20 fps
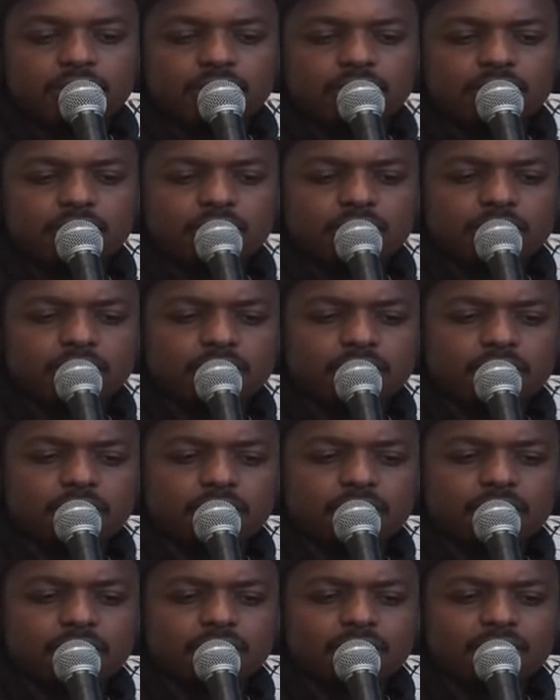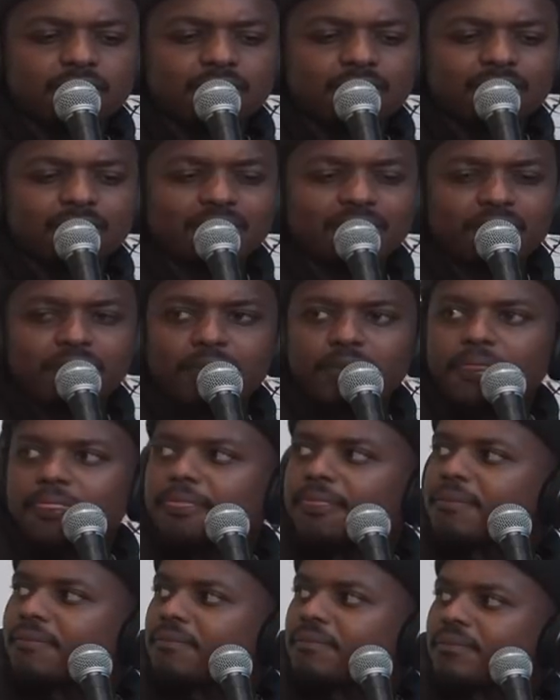
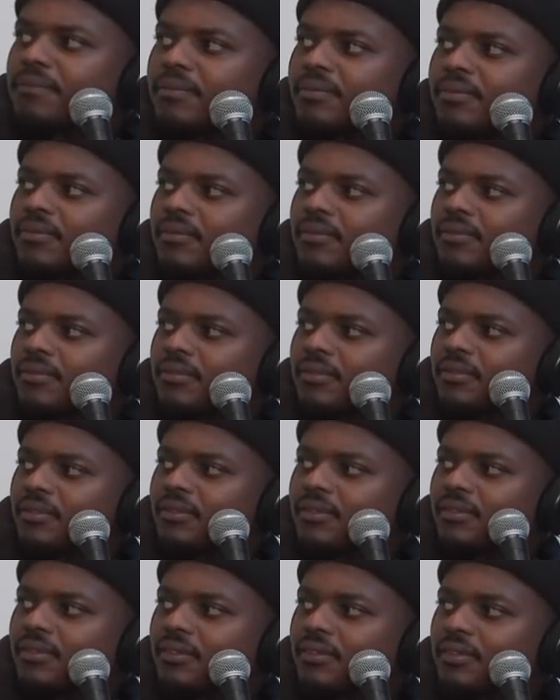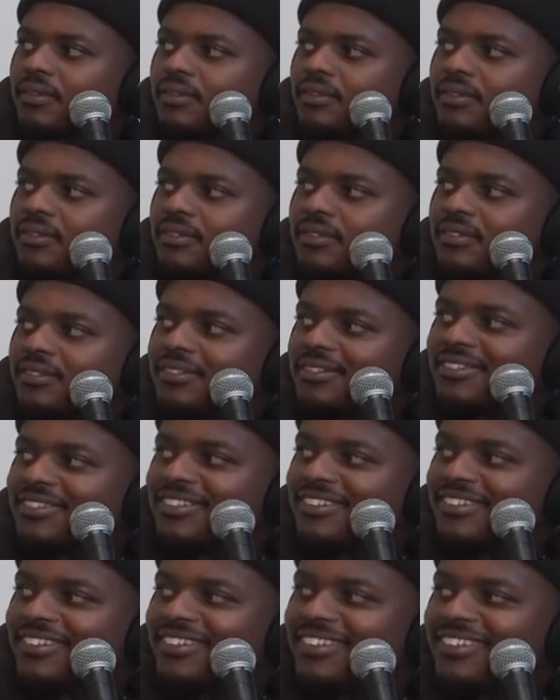
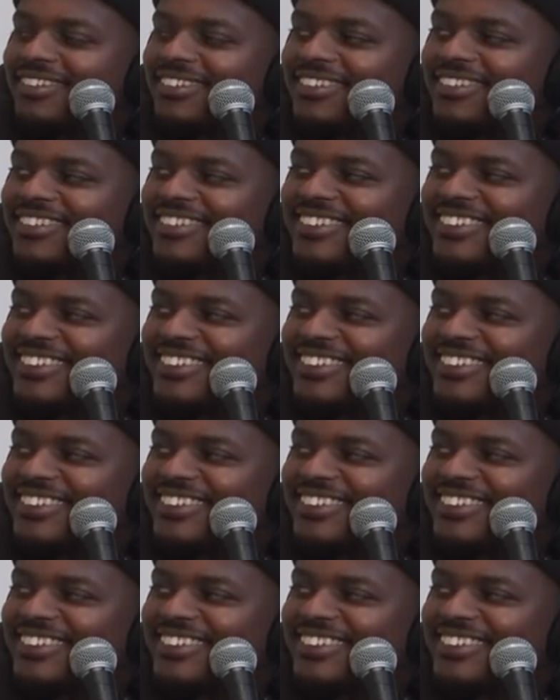No words are spoken by the person on screen.